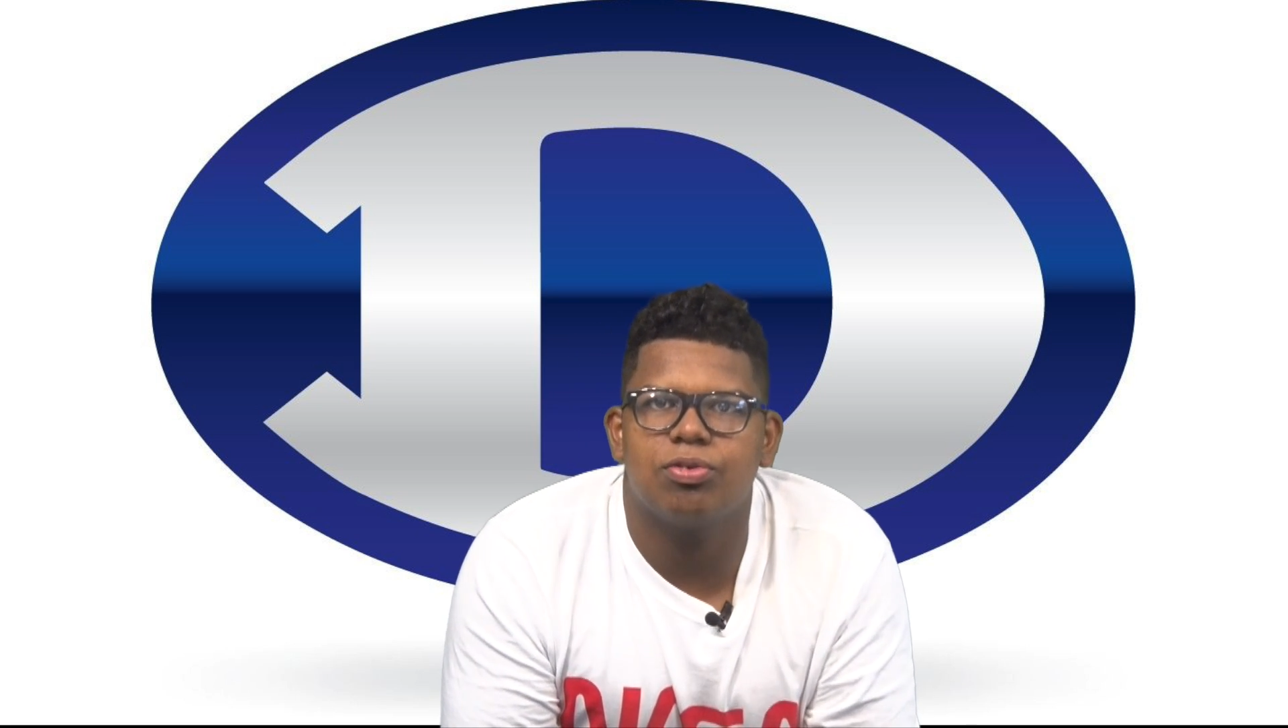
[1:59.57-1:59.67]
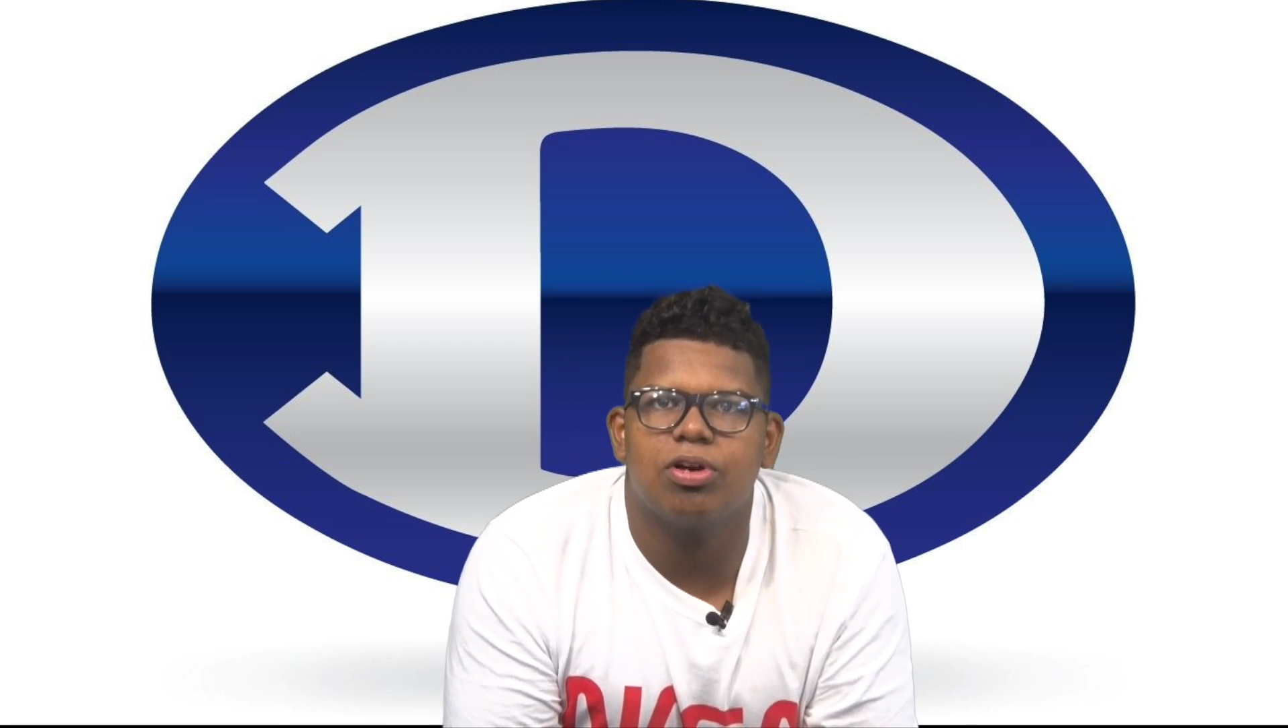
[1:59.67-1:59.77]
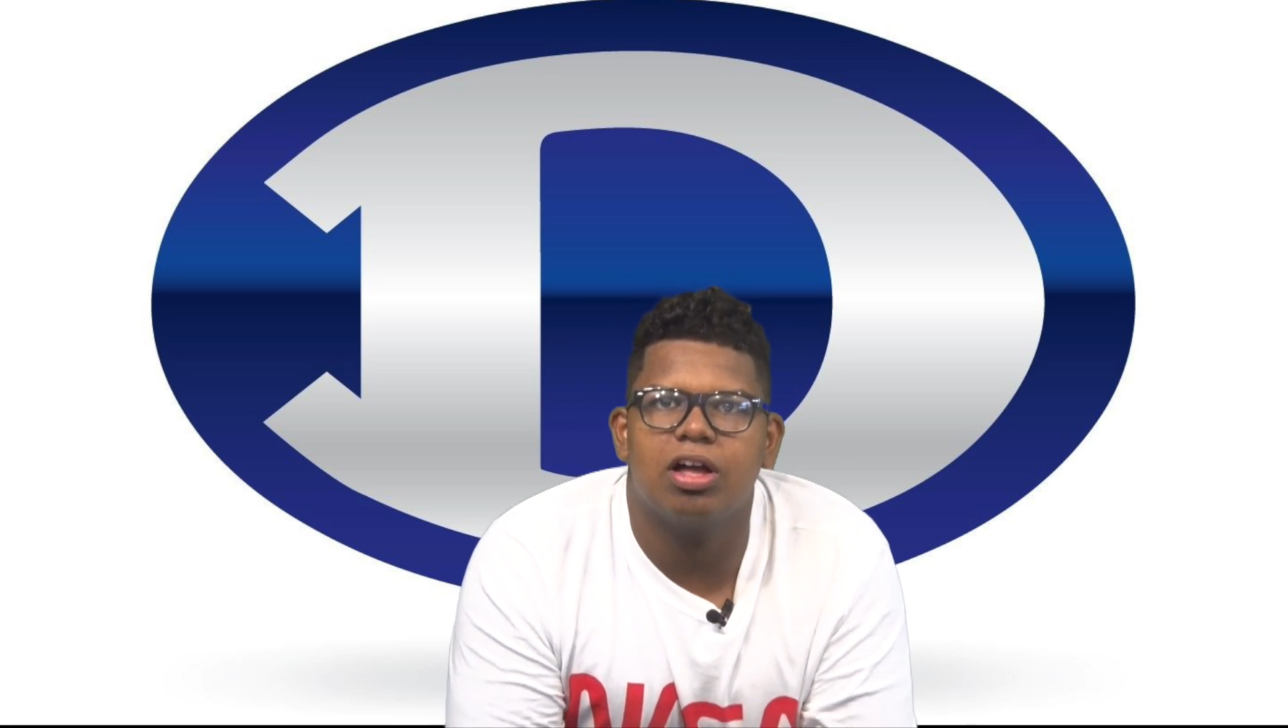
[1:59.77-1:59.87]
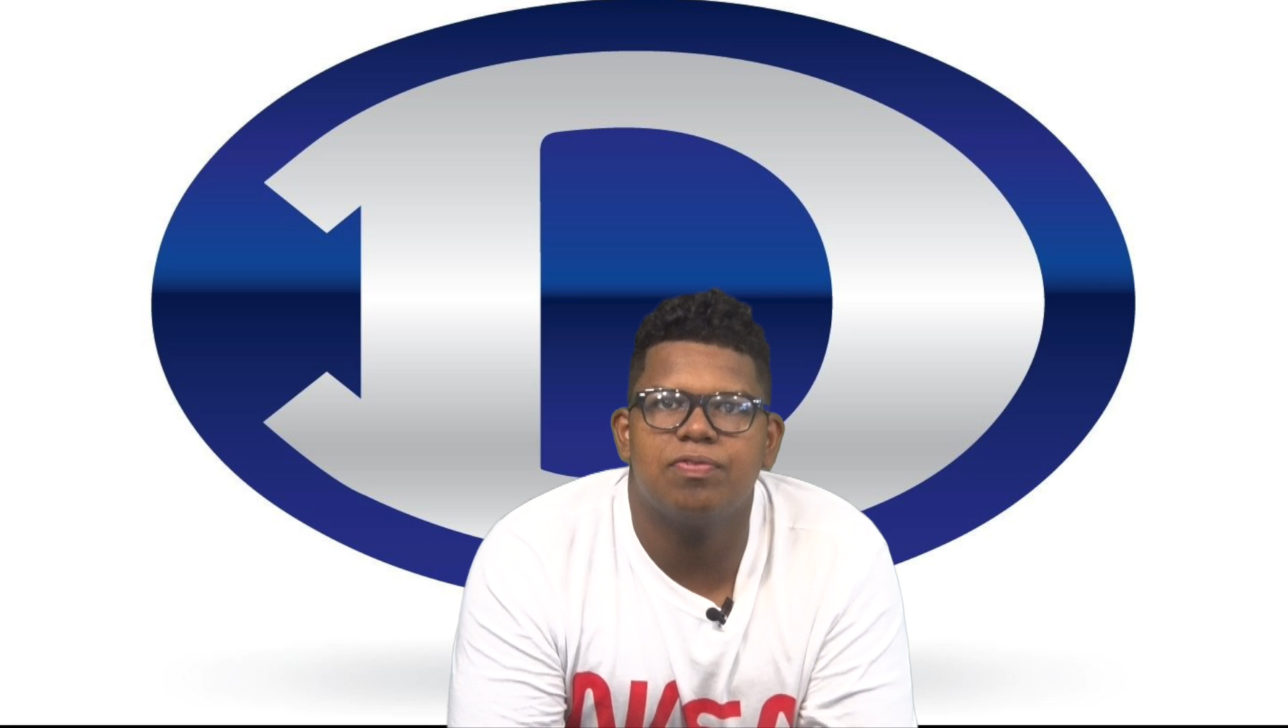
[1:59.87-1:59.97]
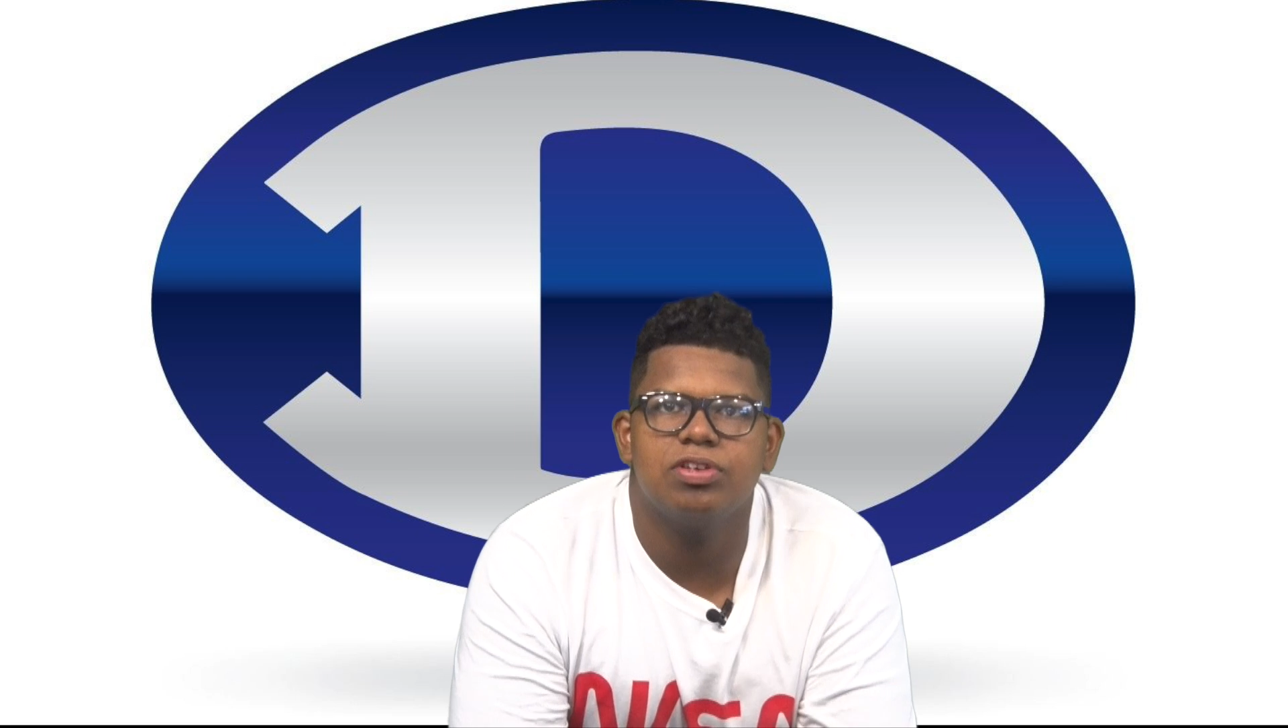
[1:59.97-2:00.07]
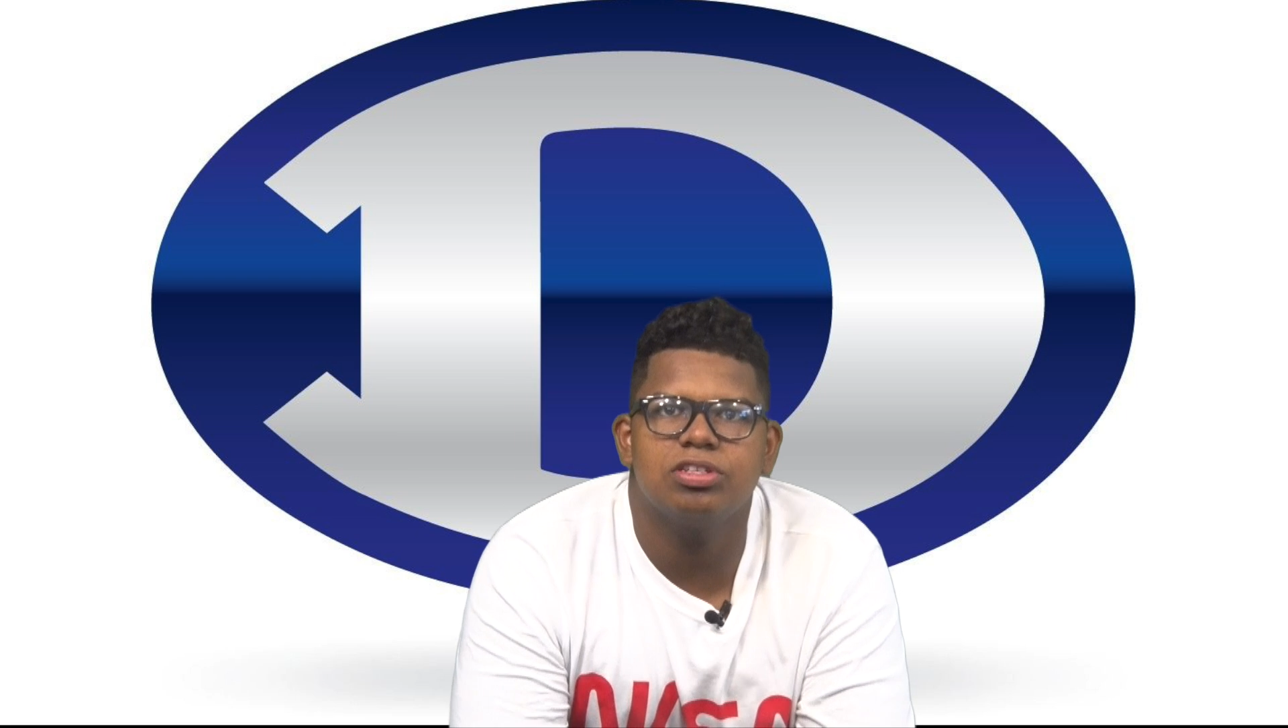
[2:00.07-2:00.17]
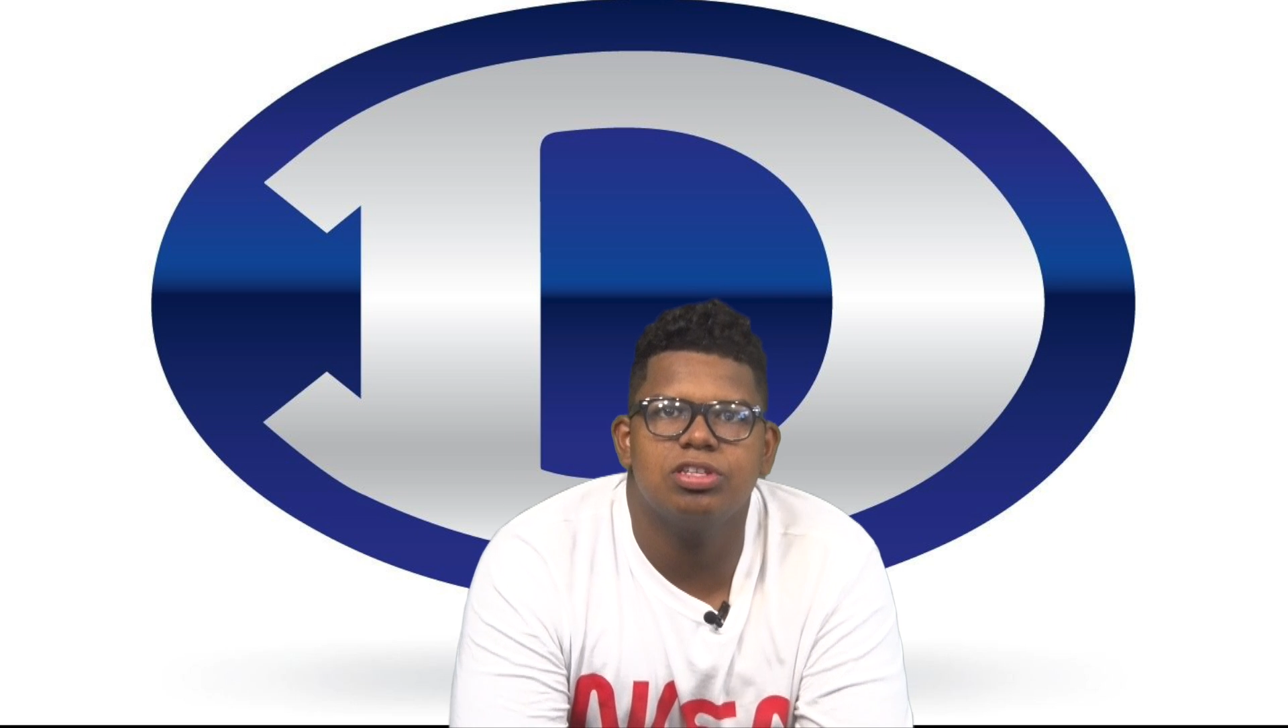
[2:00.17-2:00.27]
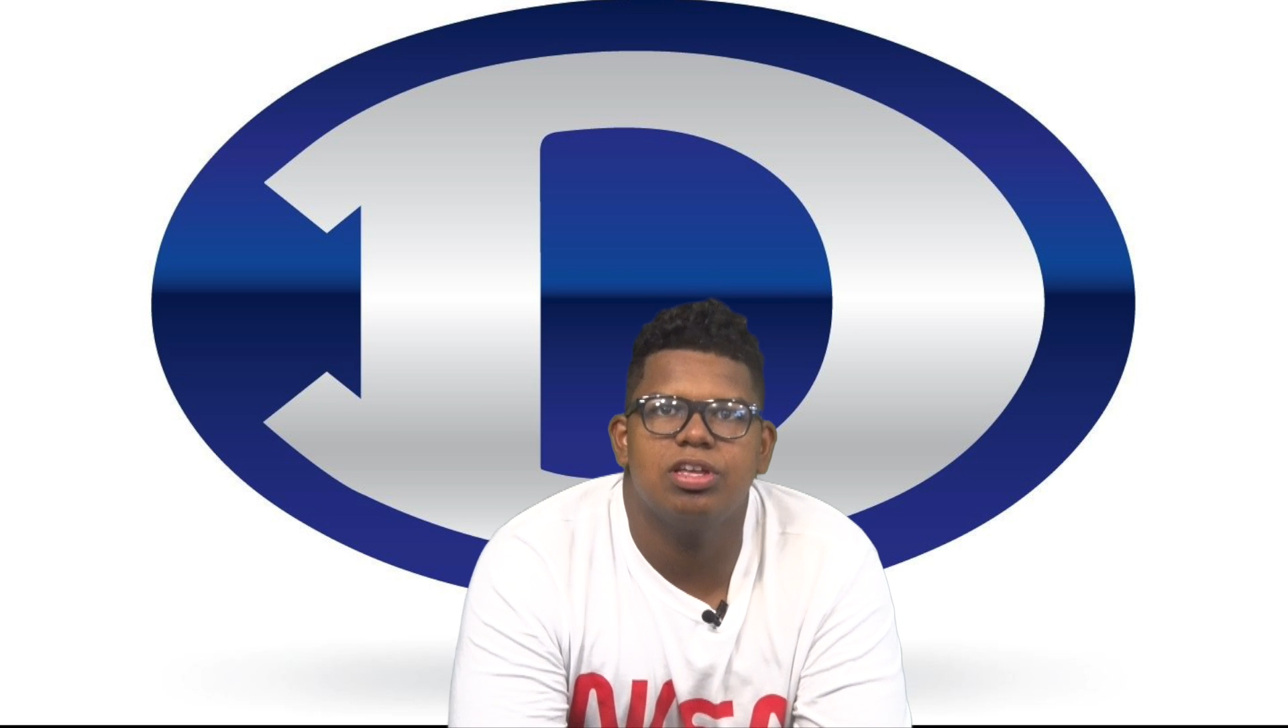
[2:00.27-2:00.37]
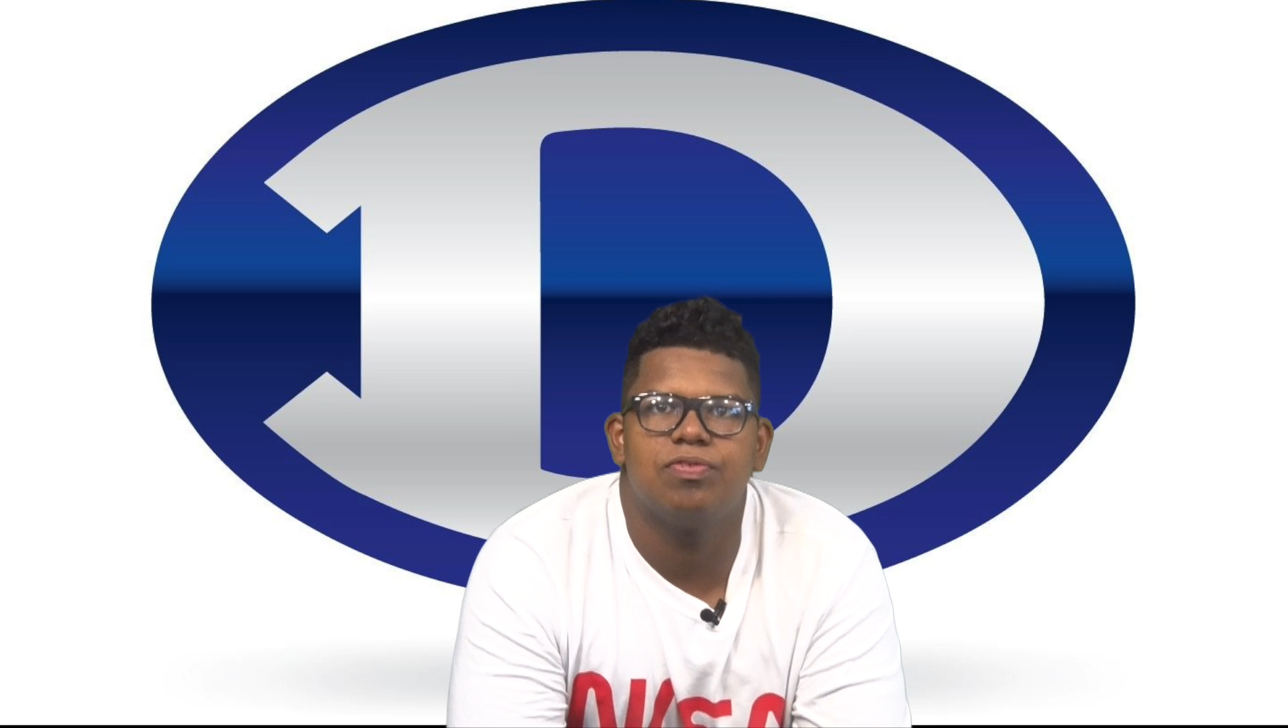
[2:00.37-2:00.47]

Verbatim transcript: floor office.